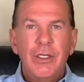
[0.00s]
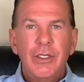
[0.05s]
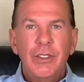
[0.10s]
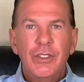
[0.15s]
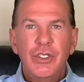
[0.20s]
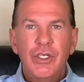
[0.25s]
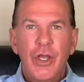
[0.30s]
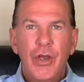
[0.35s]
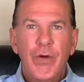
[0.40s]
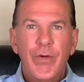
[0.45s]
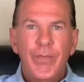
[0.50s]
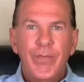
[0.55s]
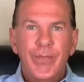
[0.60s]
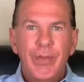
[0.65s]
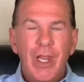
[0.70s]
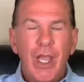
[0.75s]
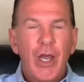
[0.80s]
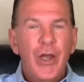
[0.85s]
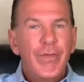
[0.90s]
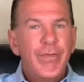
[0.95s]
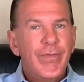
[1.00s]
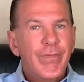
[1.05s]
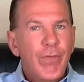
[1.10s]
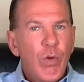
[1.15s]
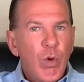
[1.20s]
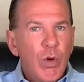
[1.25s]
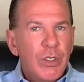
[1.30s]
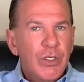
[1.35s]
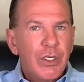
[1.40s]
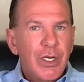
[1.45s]
So
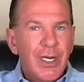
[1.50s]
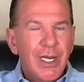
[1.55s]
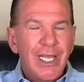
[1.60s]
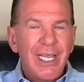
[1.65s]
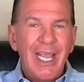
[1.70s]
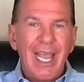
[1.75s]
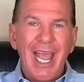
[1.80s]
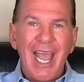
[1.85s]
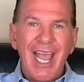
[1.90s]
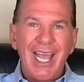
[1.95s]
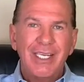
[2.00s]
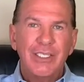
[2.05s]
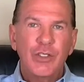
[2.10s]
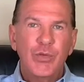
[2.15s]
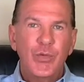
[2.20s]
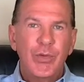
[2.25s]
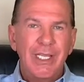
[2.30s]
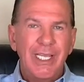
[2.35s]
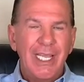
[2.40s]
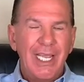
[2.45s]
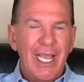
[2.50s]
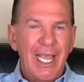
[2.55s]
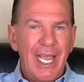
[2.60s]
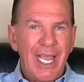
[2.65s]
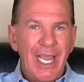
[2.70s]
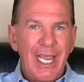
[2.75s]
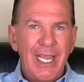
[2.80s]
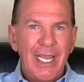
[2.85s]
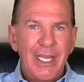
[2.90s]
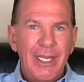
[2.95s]
unfortunately, as we
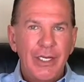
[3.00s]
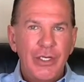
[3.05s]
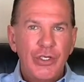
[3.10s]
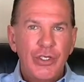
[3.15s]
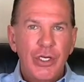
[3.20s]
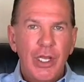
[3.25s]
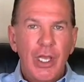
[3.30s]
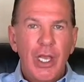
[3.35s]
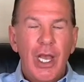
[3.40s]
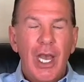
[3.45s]
age,